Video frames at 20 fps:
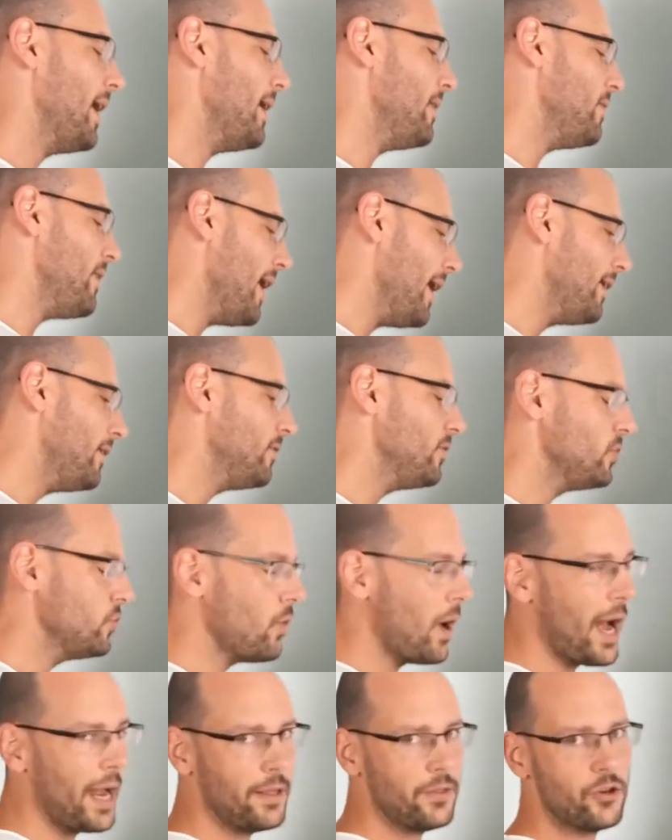And then
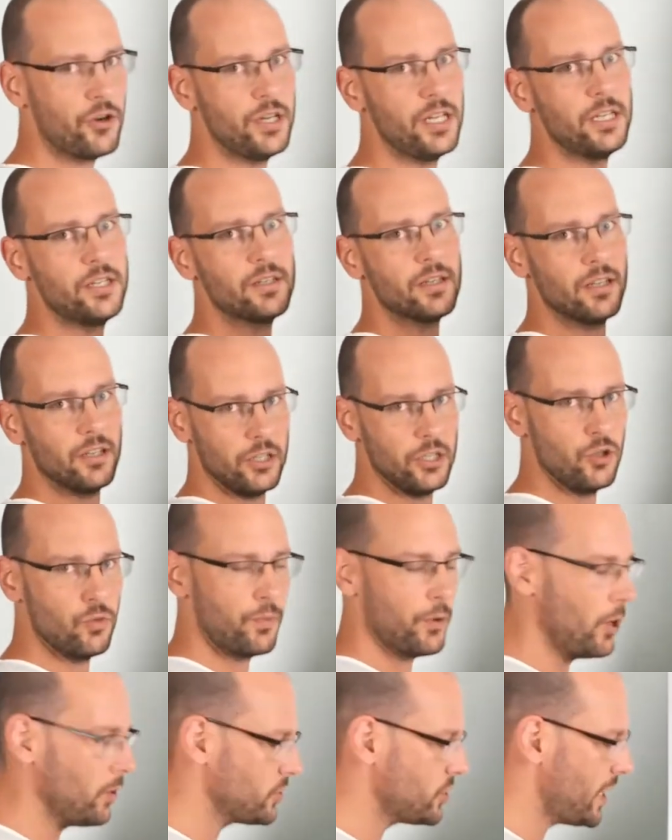you either need a new
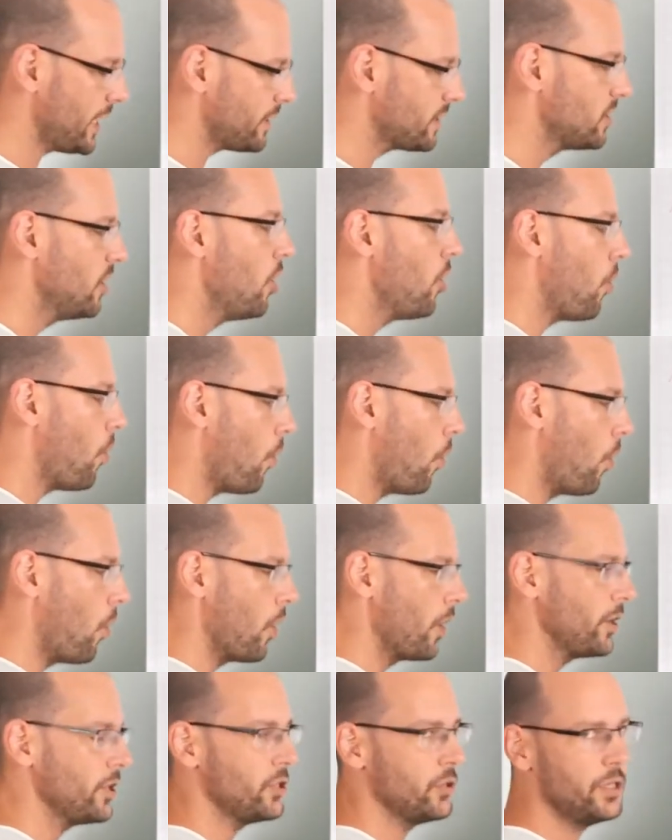project
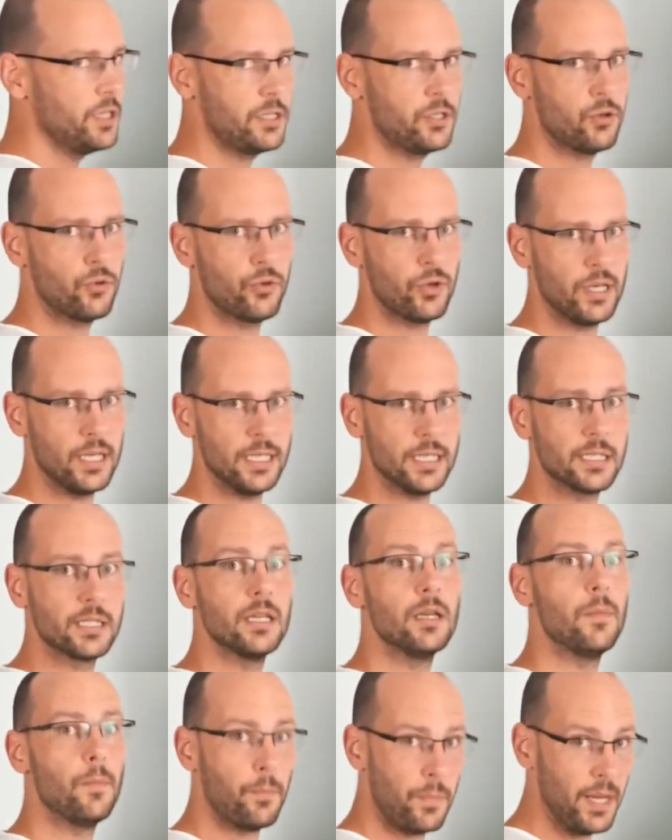or you need to
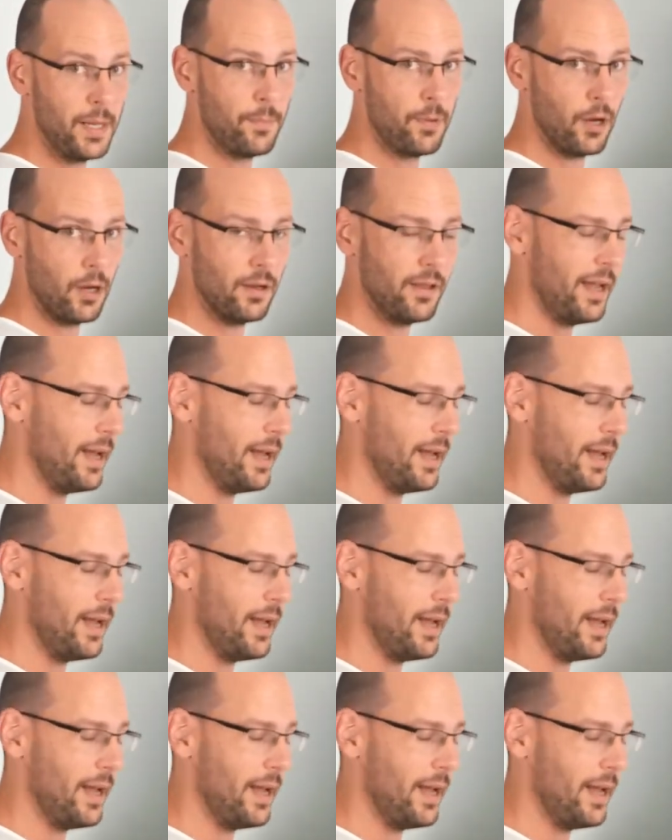release people.